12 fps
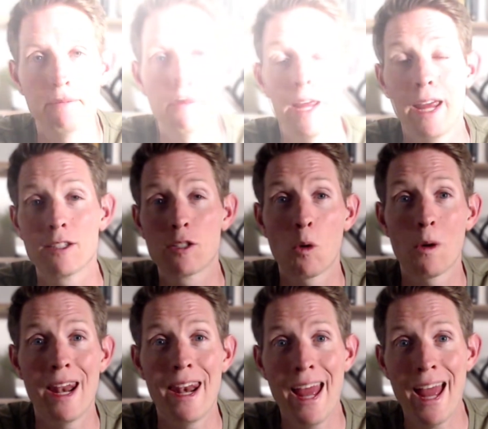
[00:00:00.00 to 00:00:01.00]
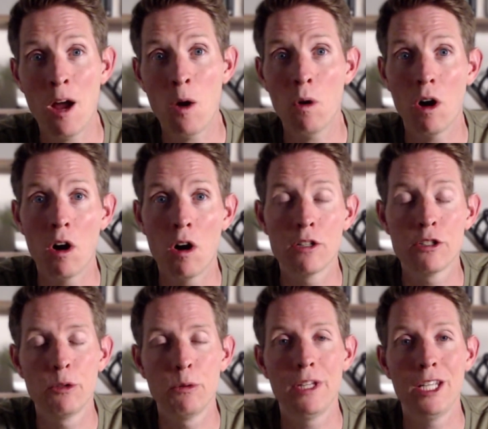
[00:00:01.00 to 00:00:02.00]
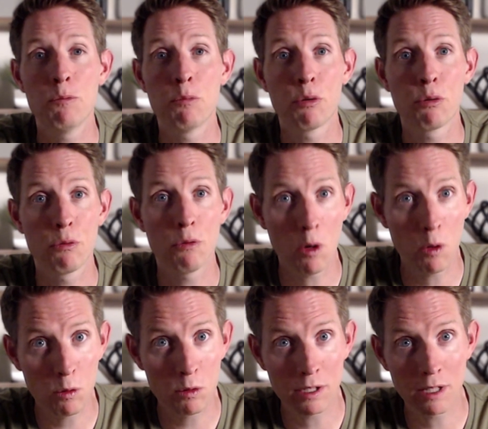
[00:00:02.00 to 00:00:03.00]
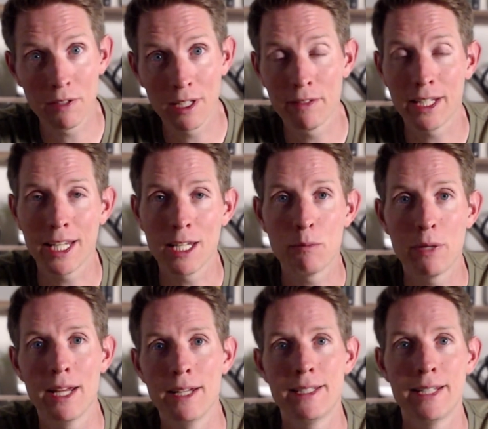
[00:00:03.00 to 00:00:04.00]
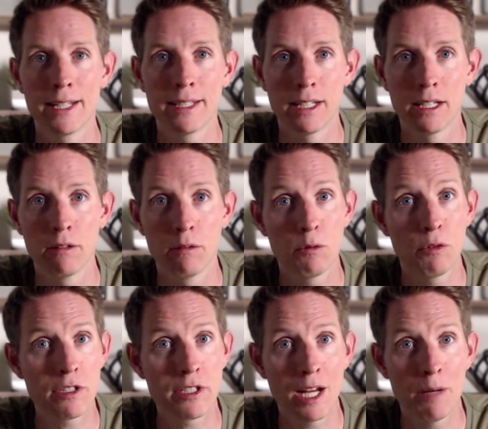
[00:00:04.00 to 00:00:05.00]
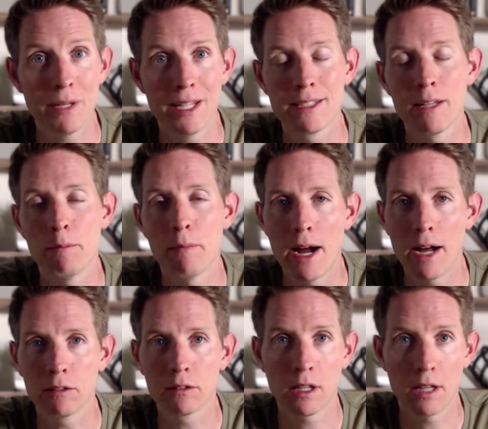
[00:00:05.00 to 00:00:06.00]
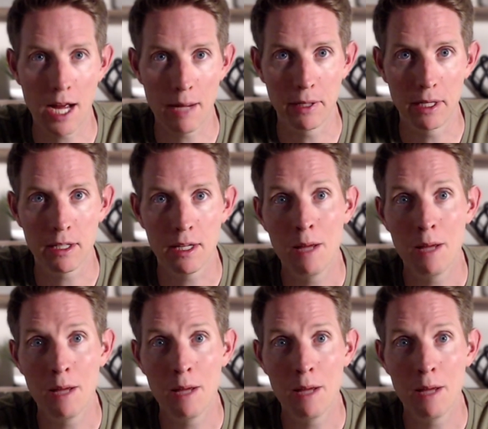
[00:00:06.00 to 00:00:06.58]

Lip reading: Okay, so now on to the pros of living in Penticton. First up is the mild climate.